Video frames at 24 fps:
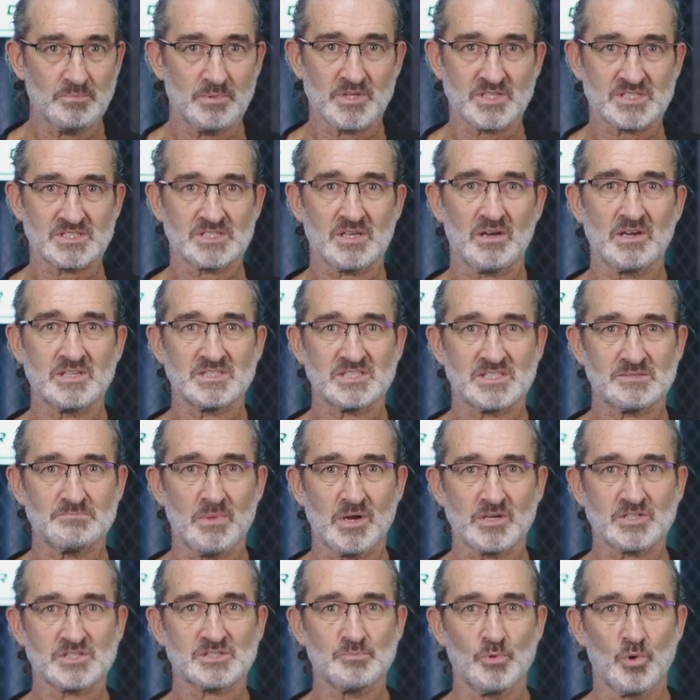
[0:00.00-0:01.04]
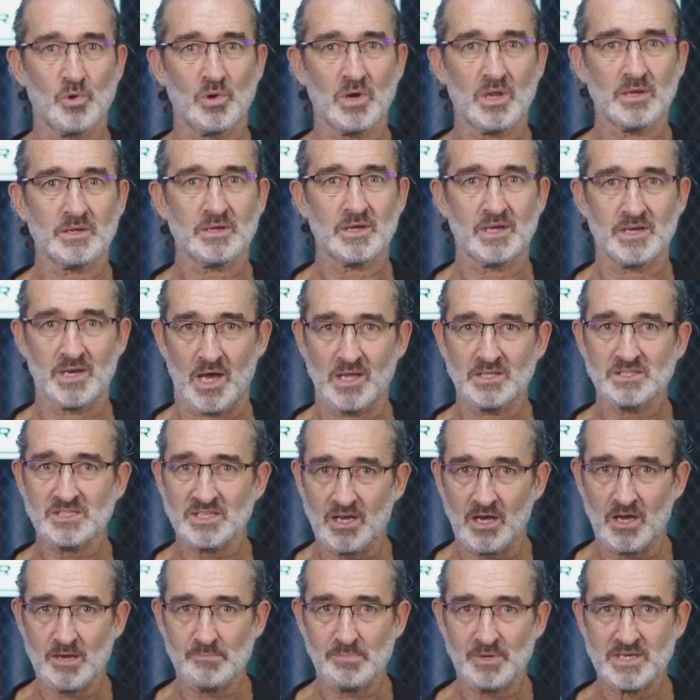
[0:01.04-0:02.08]
but the size is much smaller and
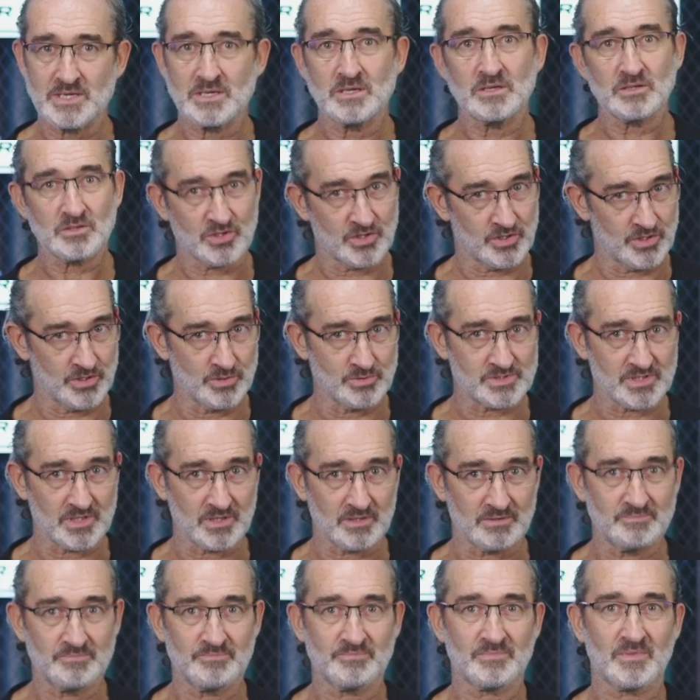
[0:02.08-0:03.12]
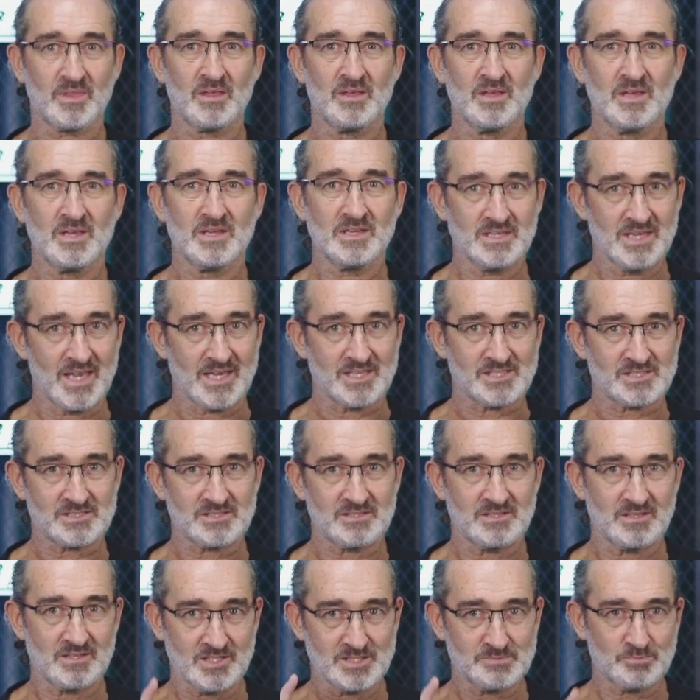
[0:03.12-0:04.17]
undeniably cuter. Yes,
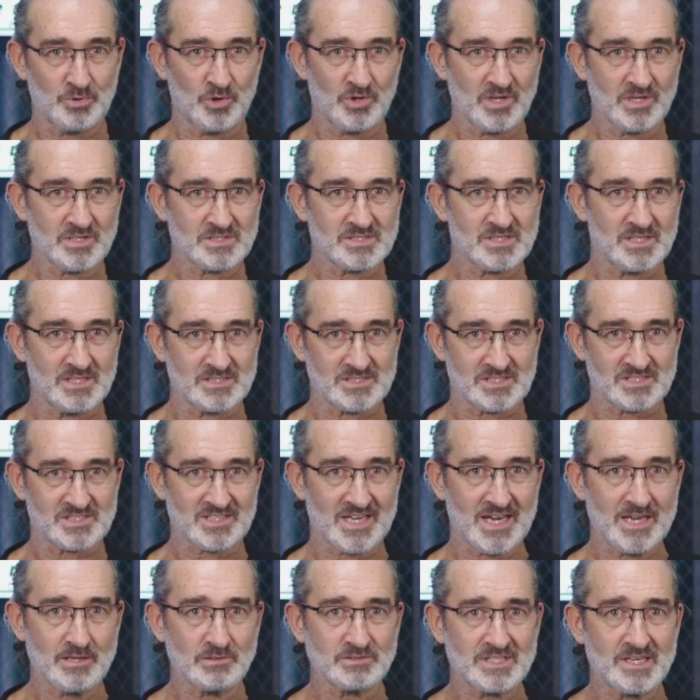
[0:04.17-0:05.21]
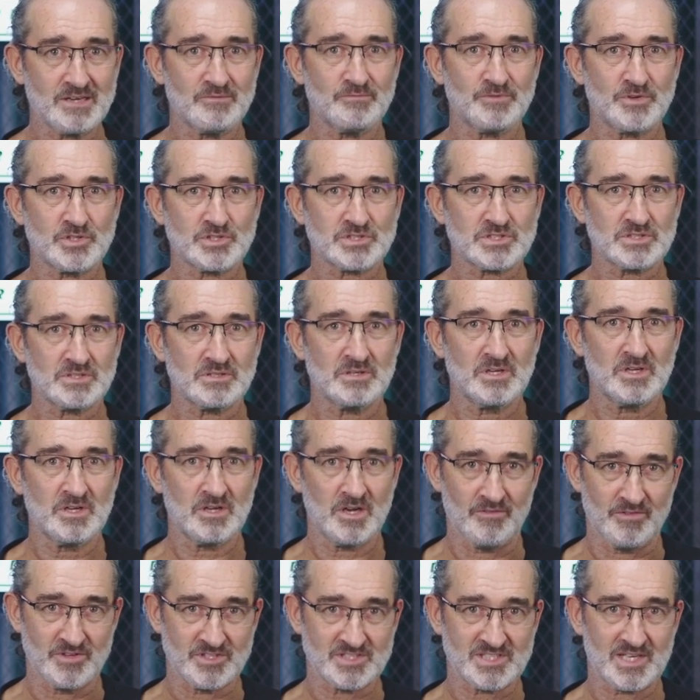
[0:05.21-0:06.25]
this product is a scaled-down version
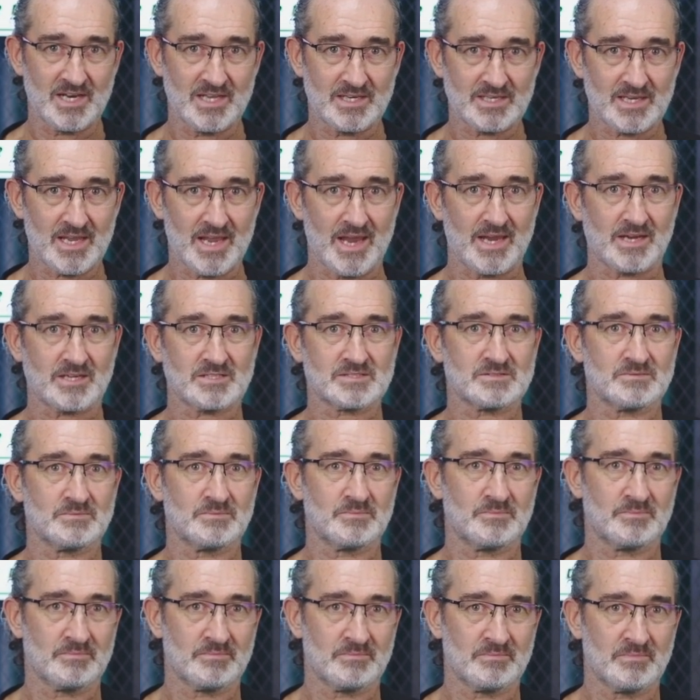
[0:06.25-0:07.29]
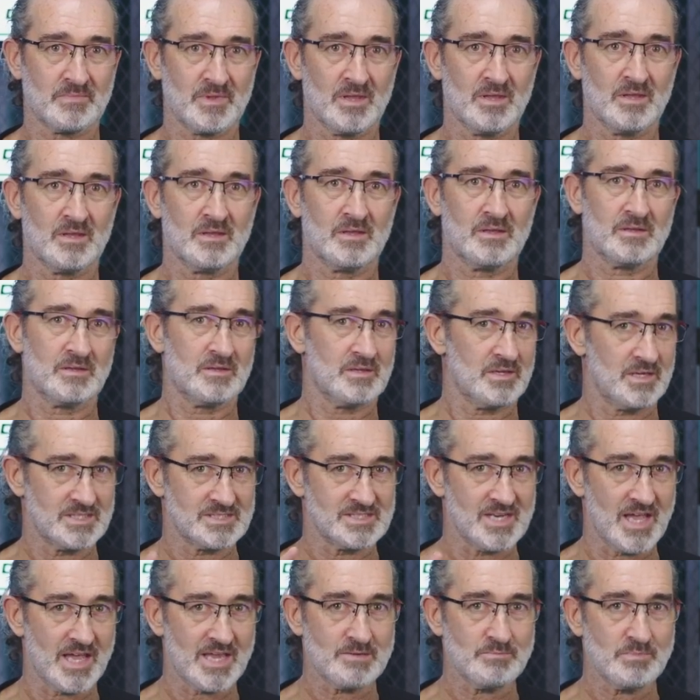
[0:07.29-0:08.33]
of the Zealot X.
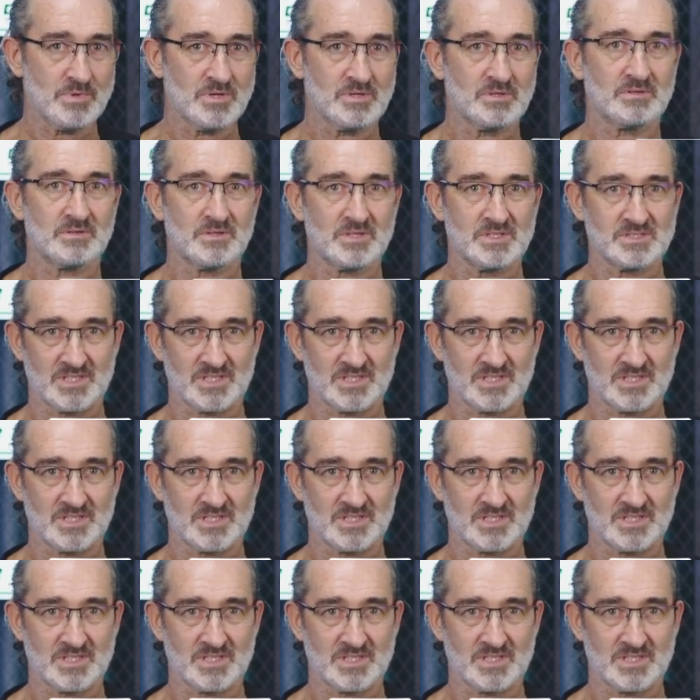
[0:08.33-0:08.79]
His name is